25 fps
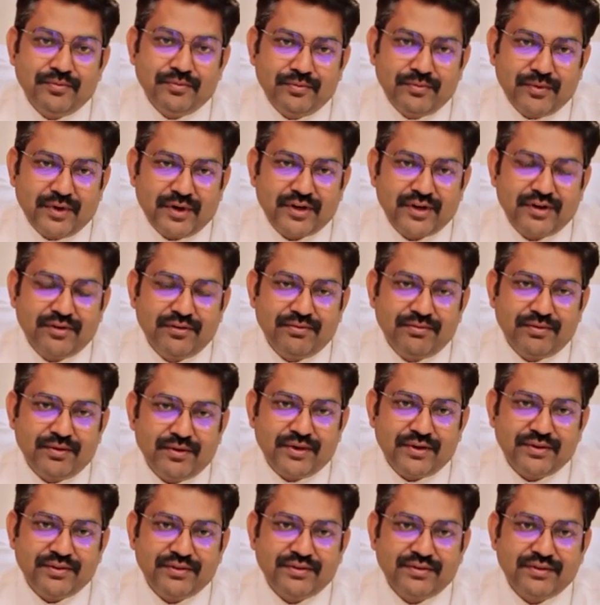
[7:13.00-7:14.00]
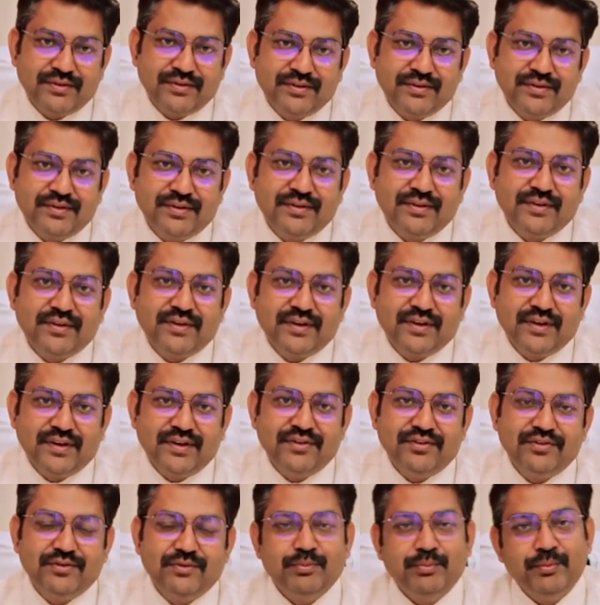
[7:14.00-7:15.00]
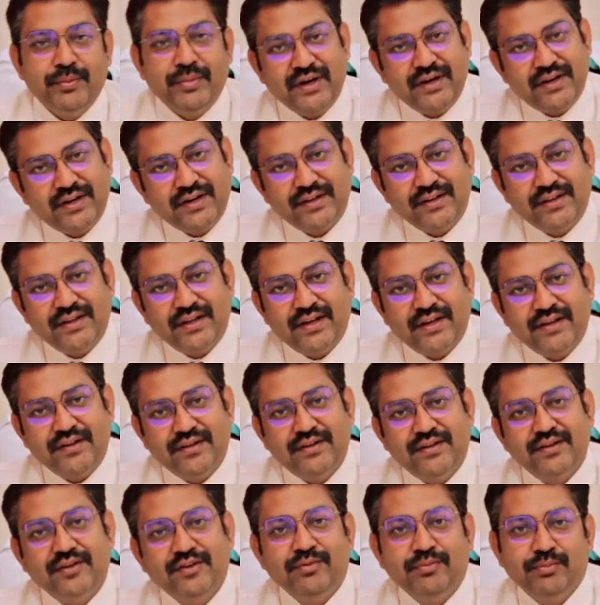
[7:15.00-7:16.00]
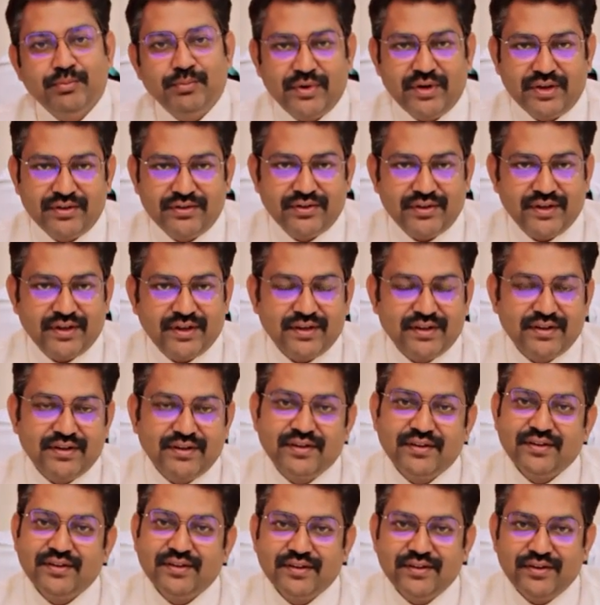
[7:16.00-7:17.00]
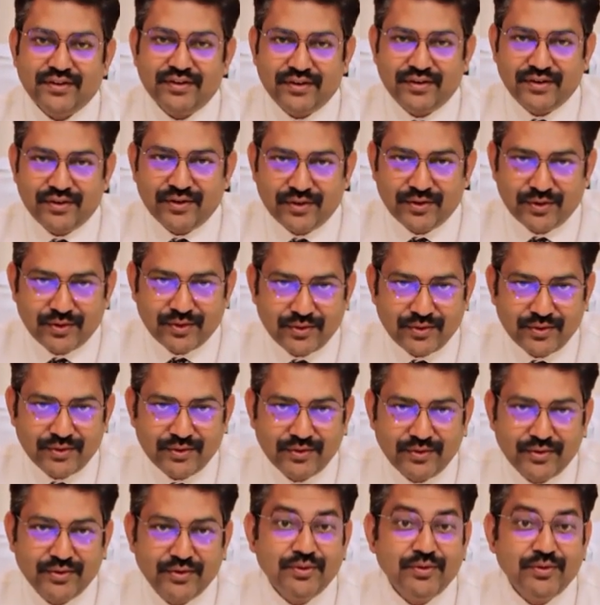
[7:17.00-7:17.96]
water floss is better than the brushing. No,